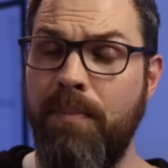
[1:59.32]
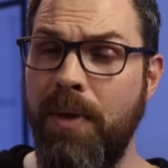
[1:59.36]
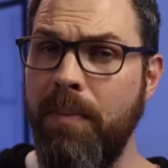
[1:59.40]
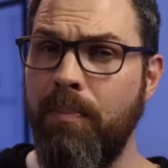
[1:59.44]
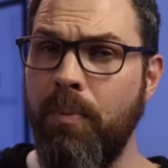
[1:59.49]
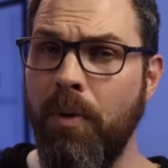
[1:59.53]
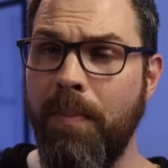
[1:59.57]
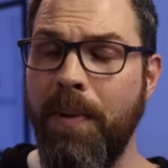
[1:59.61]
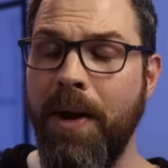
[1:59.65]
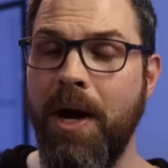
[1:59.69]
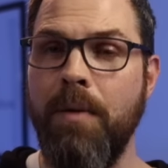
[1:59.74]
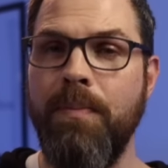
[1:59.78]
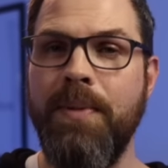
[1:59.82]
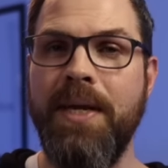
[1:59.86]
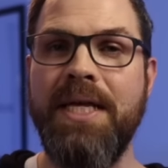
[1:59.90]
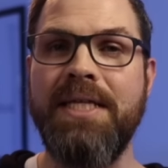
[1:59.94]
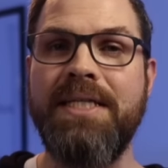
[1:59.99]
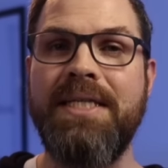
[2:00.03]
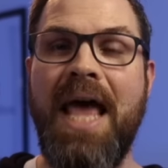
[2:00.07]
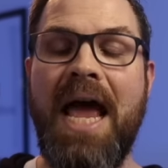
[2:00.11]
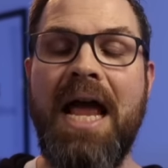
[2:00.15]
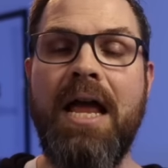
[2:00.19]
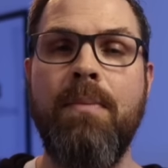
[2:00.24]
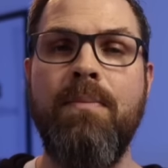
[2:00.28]
be prepared
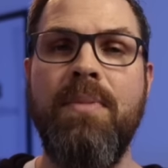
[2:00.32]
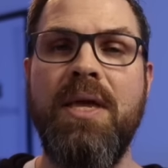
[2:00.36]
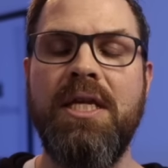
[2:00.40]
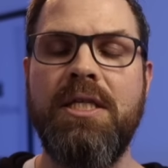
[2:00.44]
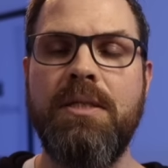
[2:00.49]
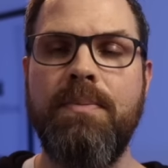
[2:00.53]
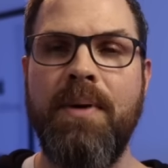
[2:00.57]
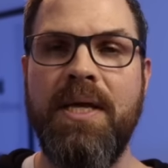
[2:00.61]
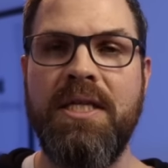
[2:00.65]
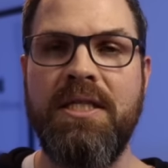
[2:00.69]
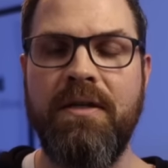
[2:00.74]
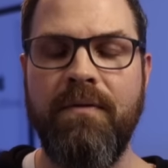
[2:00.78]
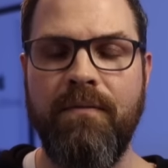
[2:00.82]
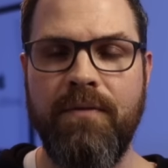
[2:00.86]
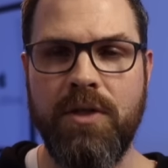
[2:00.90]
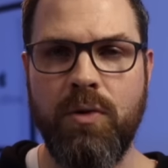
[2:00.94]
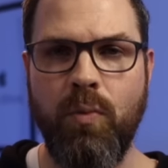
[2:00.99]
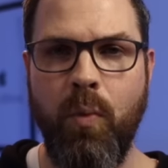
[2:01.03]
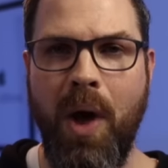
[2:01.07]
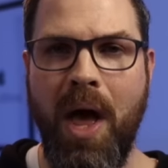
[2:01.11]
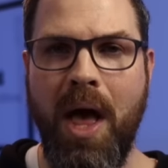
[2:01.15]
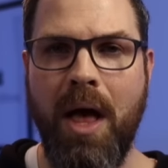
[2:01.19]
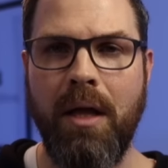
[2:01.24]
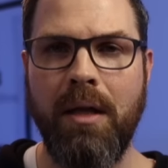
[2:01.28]
because that can be expensive
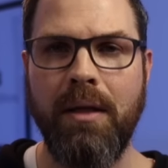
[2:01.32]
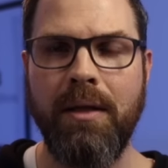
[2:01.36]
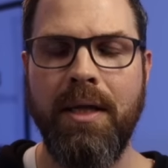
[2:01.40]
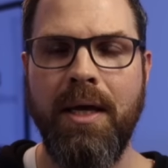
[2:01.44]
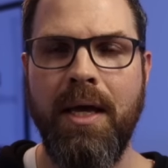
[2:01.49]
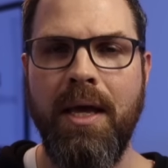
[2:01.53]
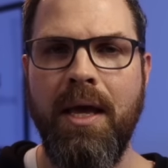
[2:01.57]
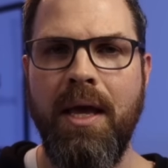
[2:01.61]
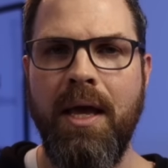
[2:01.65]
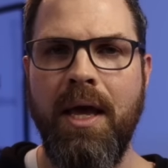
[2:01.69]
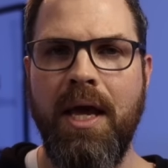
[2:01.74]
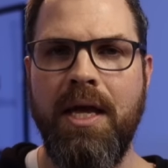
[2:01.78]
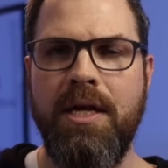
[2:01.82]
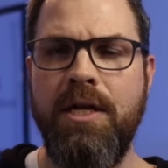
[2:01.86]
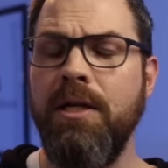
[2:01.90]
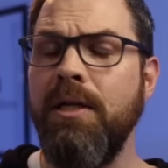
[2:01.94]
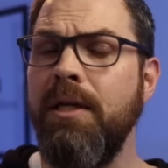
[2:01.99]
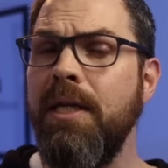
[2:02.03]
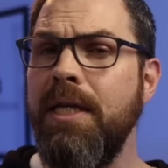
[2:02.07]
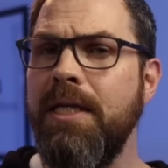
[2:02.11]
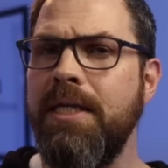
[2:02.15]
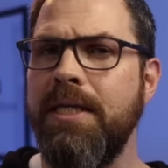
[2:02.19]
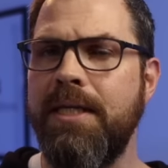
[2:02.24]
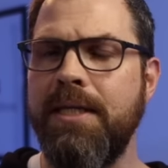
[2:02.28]
as well. And you'll
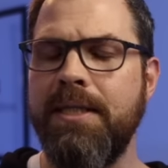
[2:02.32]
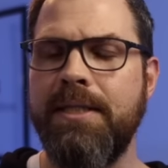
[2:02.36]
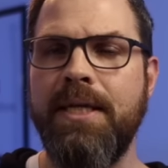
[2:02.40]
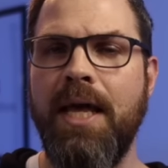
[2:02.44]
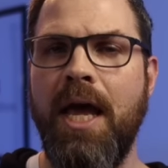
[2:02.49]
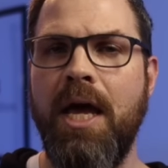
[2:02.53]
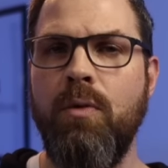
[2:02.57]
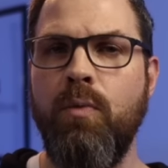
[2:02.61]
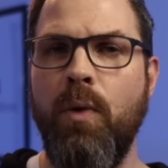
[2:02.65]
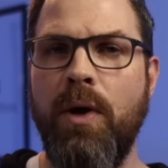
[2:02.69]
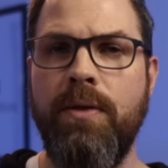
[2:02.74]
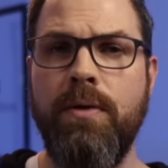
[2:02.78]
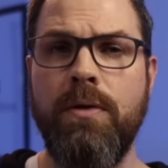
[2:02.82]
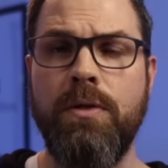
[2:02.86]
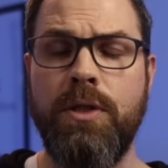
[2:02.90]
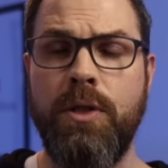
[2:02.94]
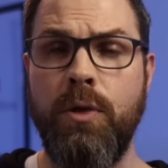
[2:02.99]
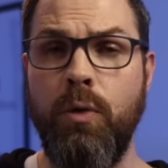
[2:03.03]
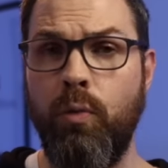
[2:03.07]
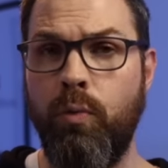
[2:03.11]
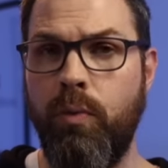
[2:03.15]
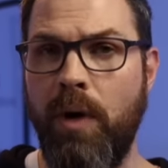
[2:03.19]
need to decide whether to